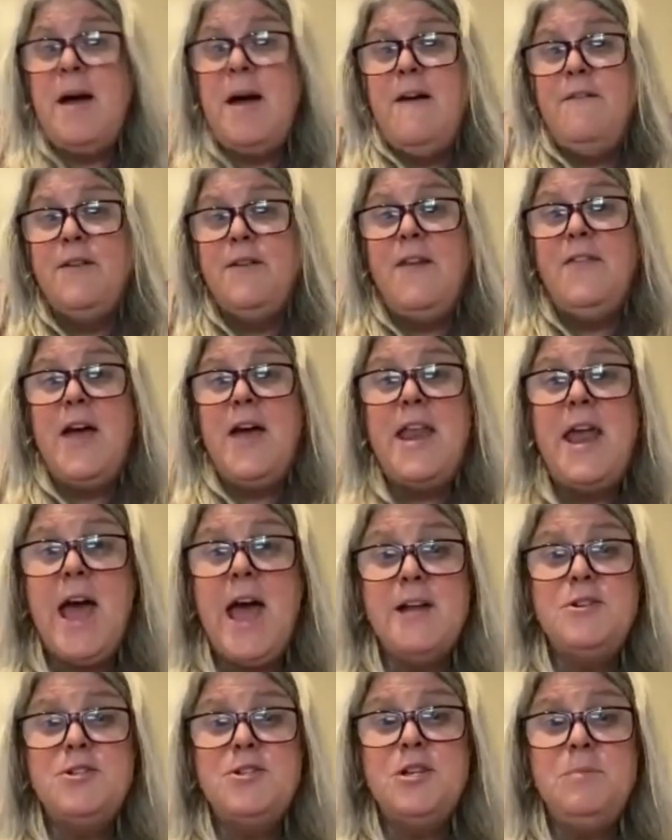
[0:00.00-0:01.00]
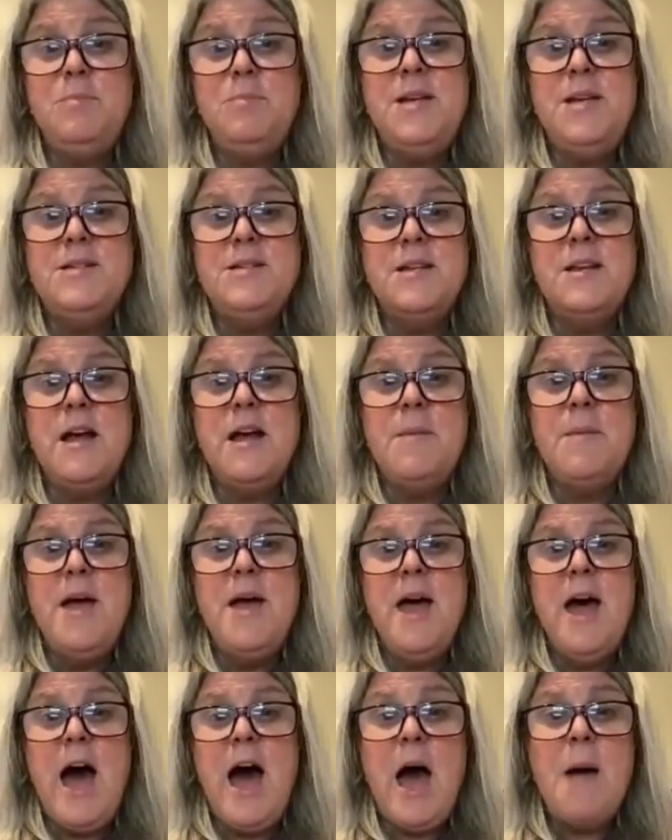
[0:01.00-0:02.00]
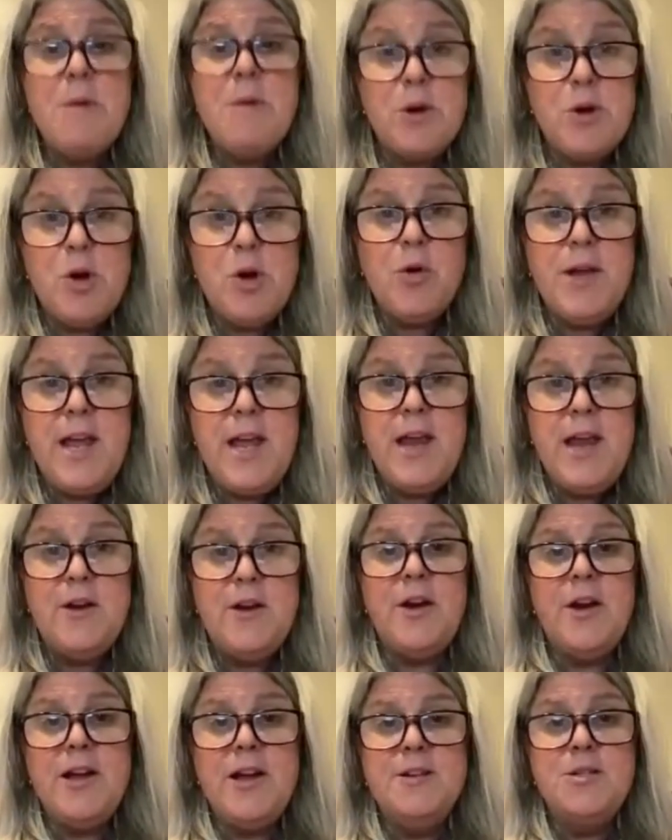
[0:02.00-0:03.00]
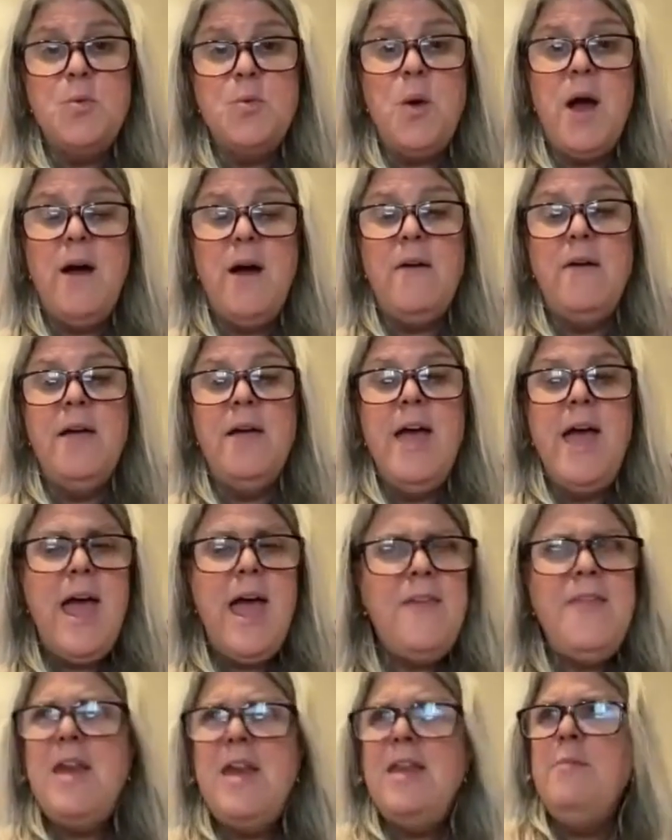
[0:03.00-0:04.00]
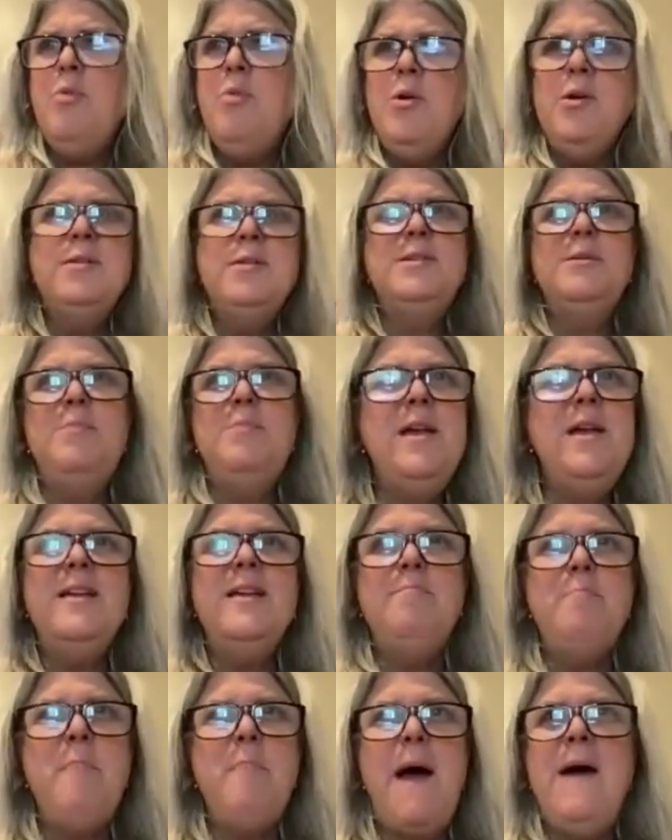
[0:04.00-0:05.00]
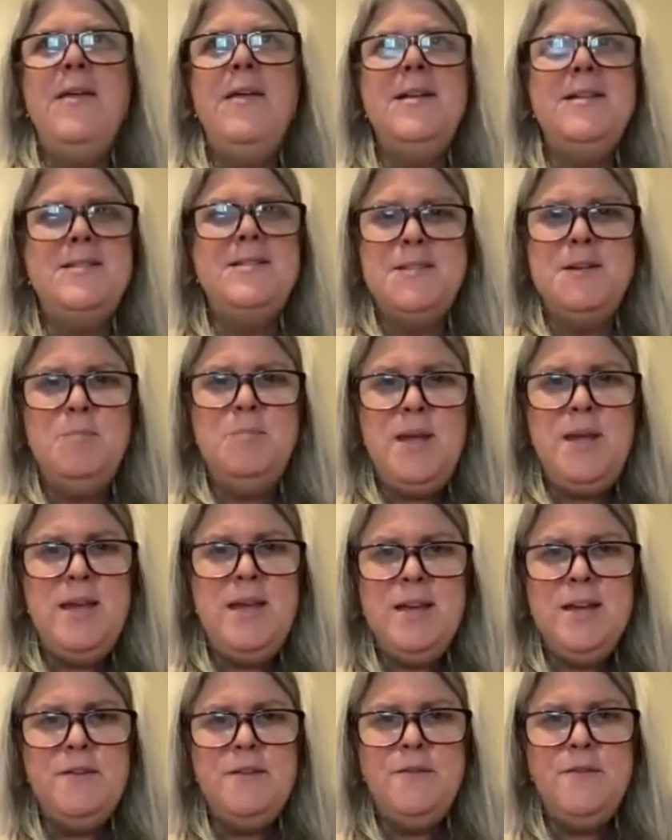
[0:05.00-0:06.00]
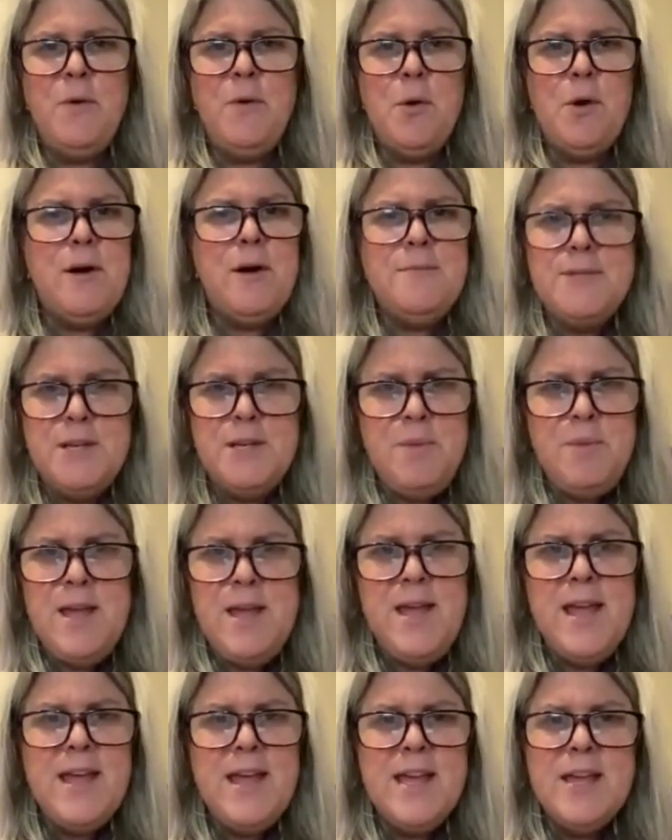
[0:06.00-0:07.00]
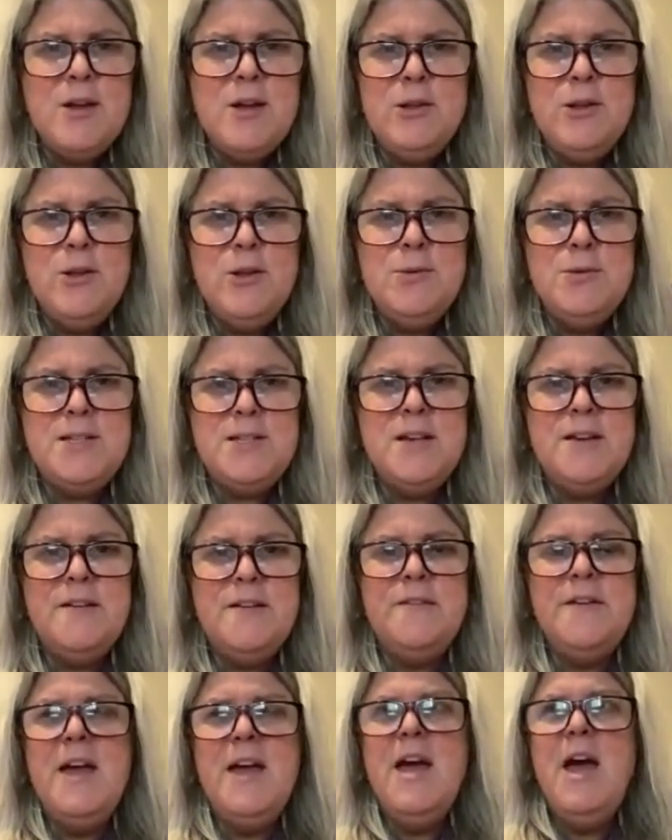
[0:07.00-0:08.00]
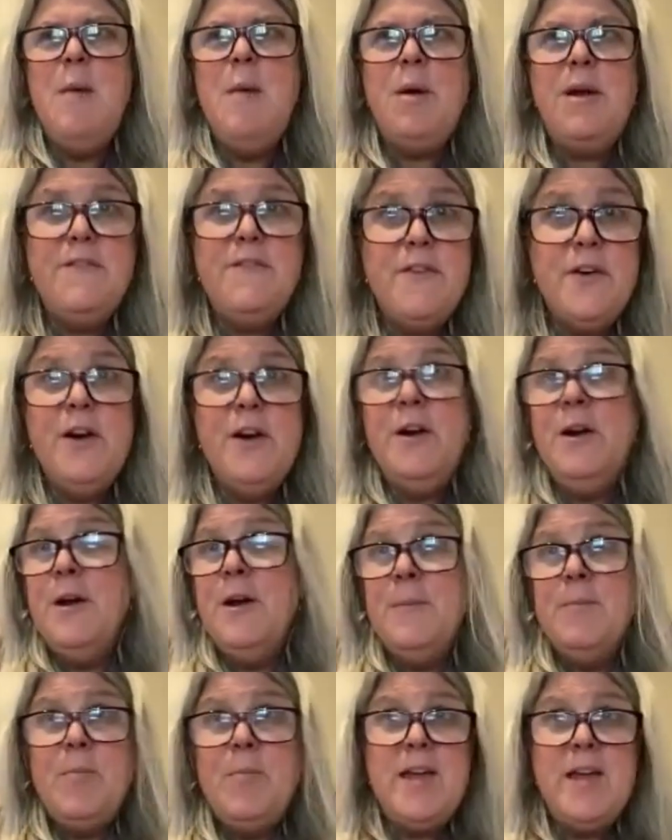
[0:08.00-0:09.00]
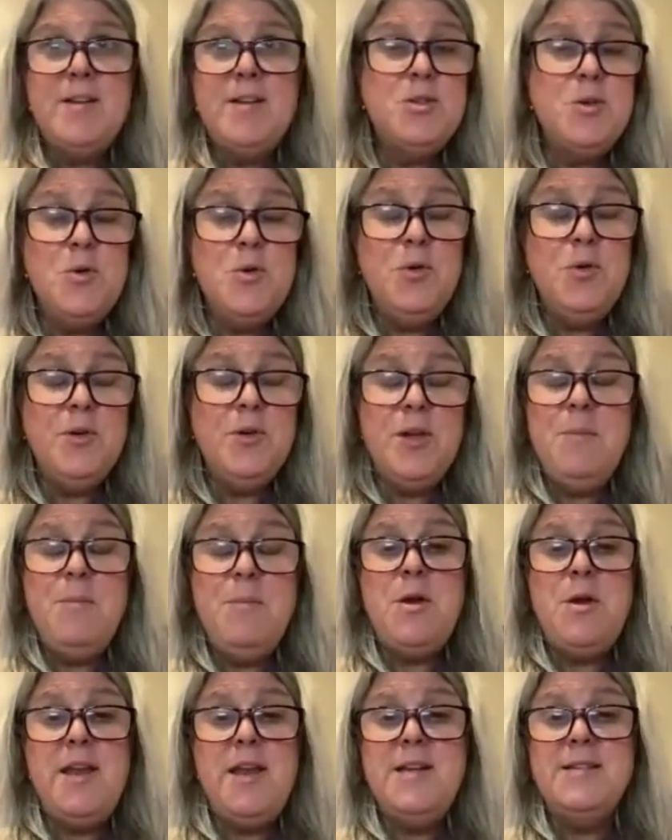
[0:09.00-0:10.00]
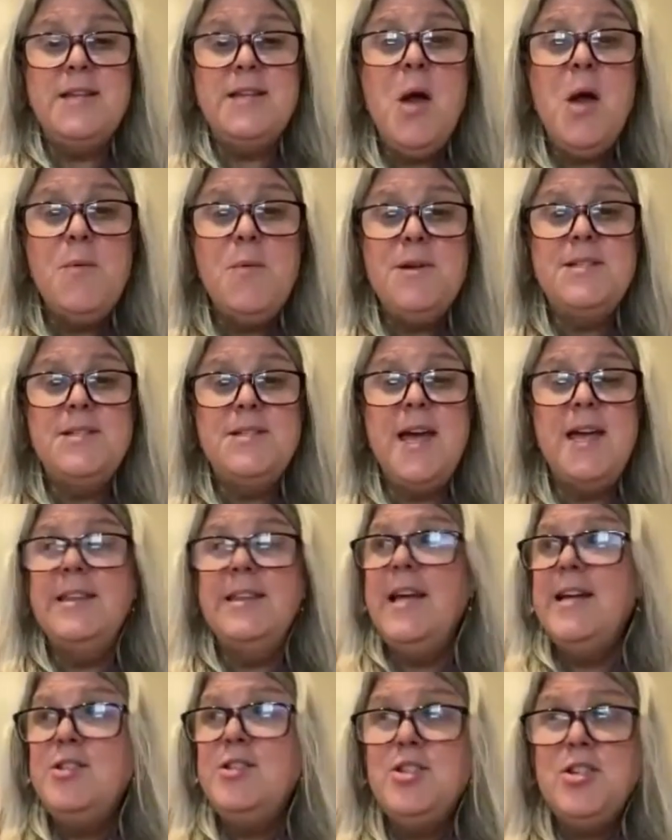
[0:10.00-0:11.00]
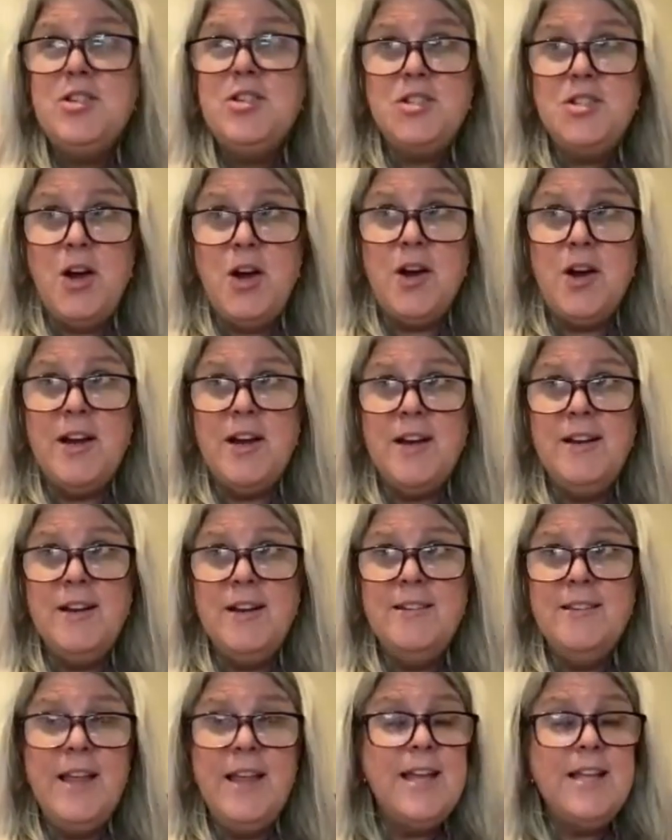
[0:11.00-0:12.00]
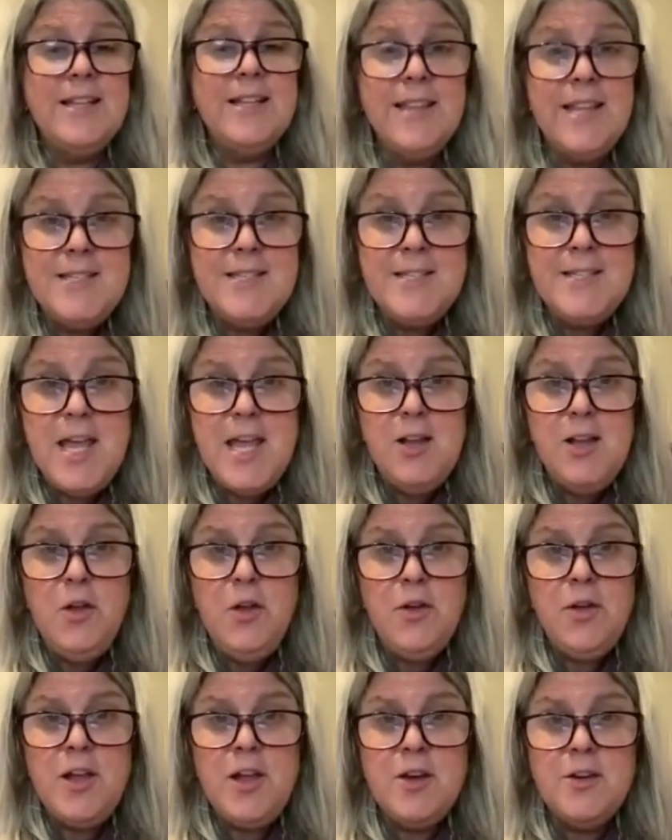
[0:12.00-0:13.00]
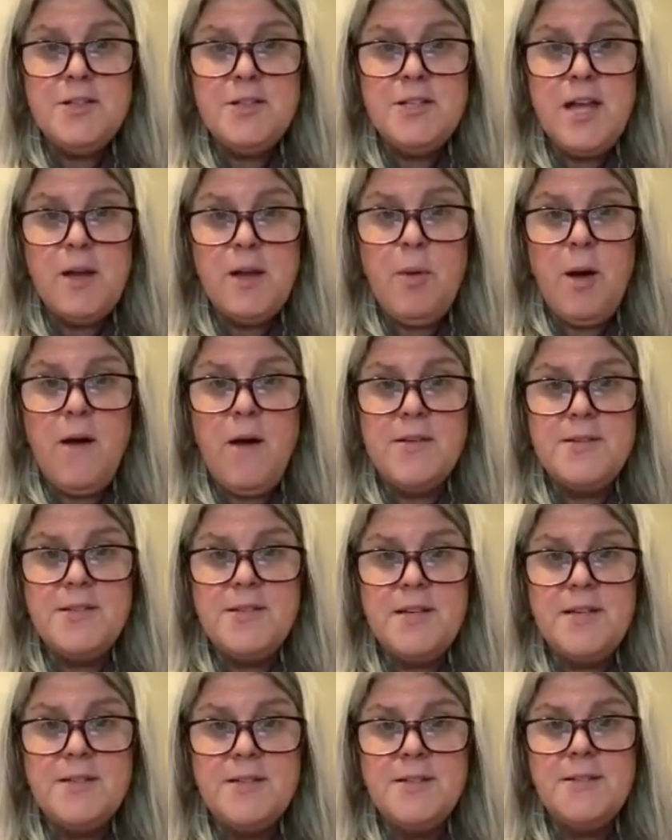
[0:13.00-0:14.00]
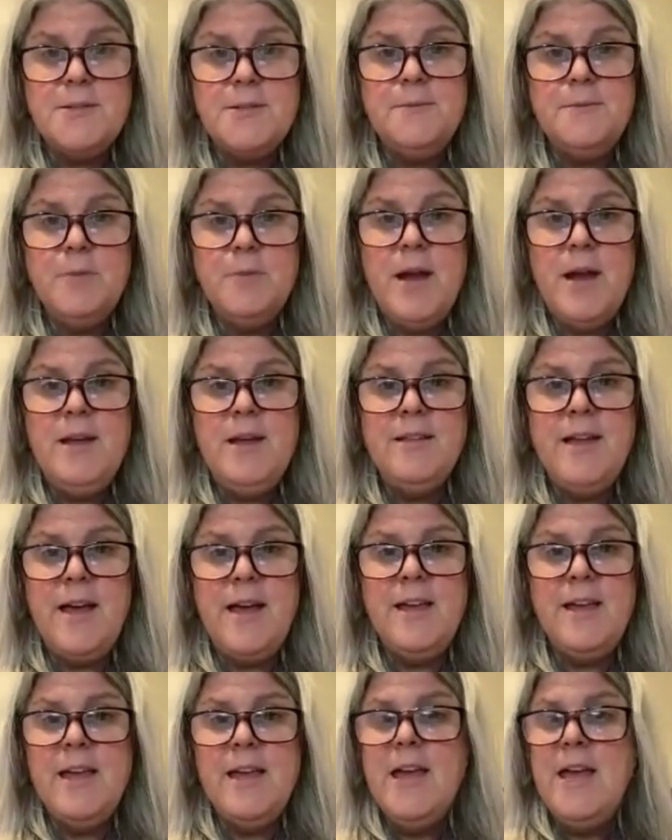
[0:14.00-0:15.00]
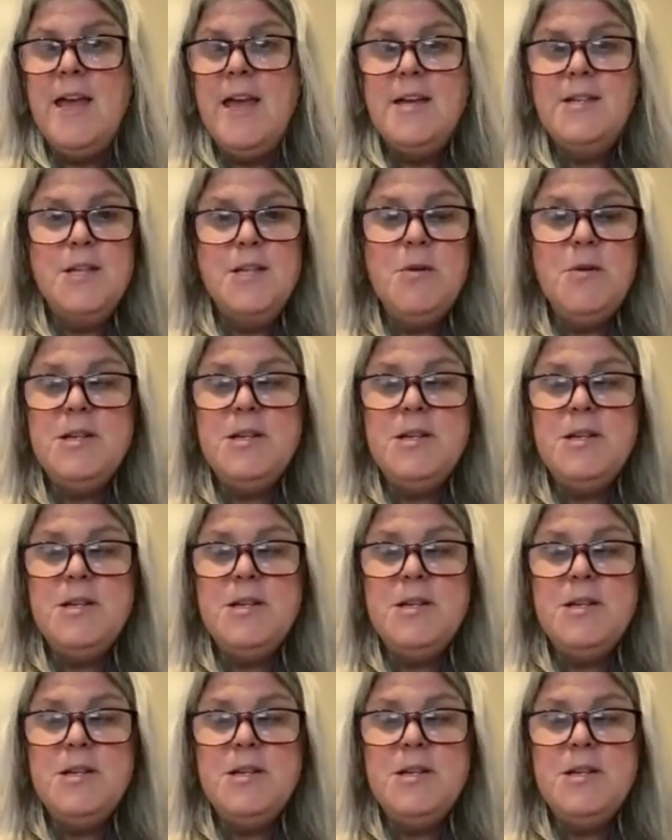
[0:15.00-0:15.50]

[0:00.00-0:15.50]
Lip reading: I've got that action piece, and I'm a creator as well. And that importance of being balanced and being informed and being inclusive. But for like school communities, I always say, let's just start. Like, let's take a look at your tech policies, right? Like, is there